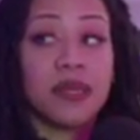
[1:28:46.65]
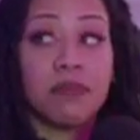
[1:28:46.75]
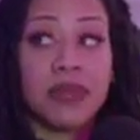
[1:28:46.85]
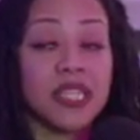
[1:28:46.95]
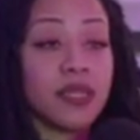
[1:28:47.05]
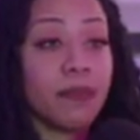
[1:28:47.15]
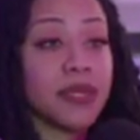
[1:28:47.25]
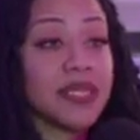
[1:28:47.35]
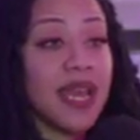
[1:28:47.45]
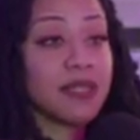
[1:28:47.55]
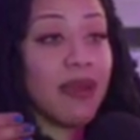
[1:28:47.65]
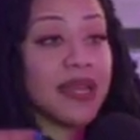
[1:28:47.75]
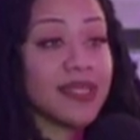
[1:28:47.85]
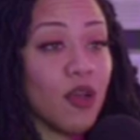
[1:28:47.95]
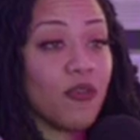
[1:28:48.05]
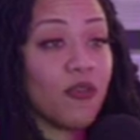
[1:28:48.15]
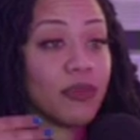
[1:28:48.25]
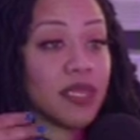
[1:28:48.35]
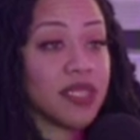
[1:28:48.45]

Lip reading: to me to protect myself from the